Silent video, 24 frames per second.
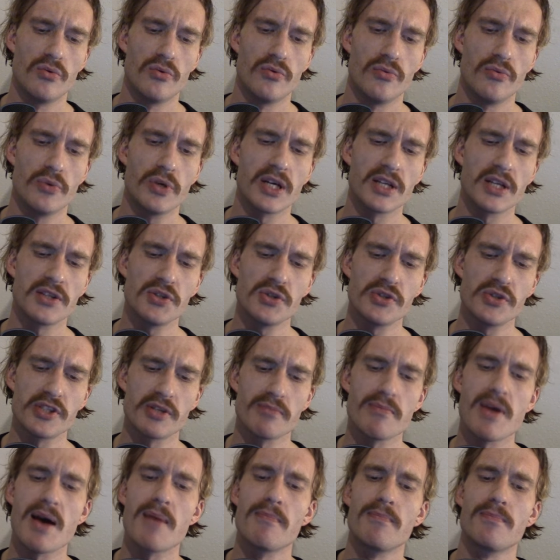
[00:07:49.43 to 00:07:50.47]
we can use the
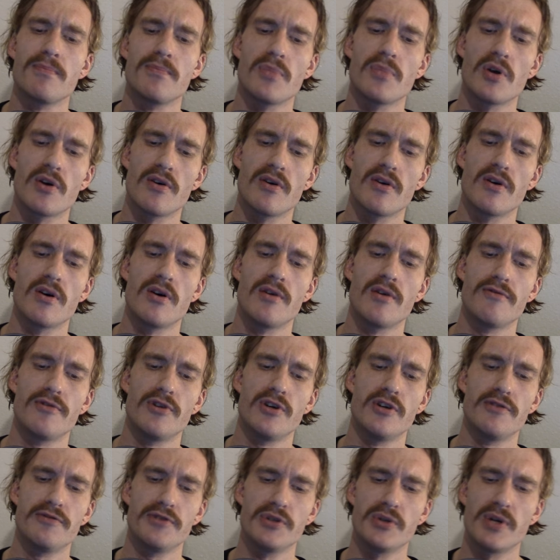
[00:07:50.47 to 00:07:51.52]
map for a
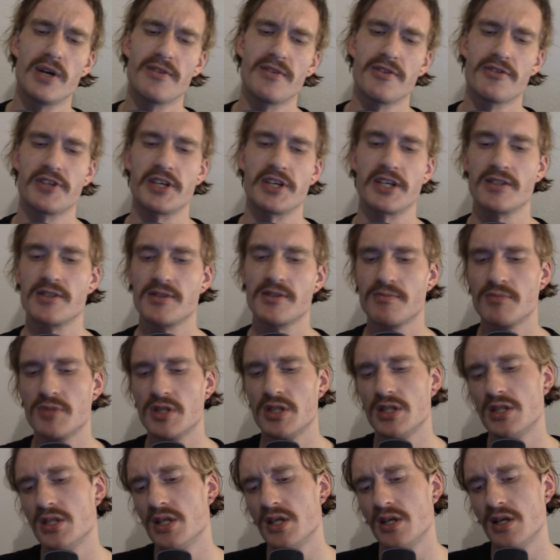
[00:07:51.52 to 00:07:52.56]
few other things.
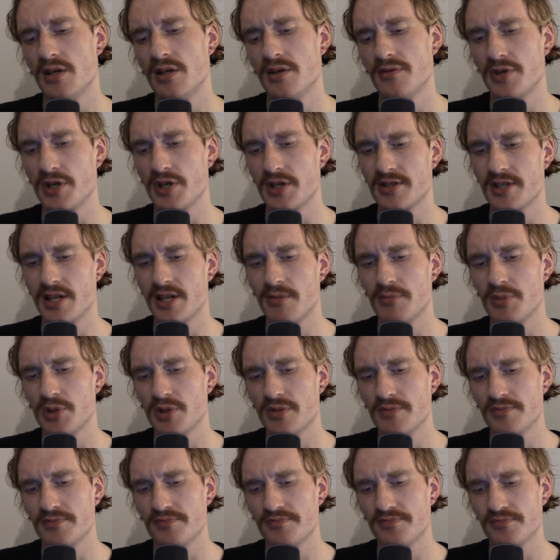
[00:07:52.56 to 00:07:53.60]
For
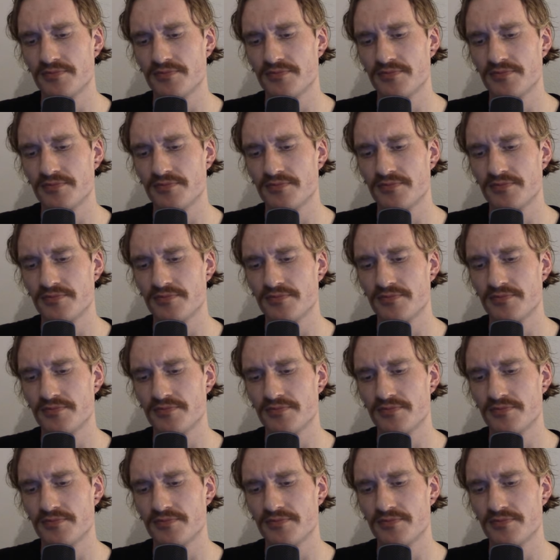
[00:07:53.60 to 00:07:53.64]
example,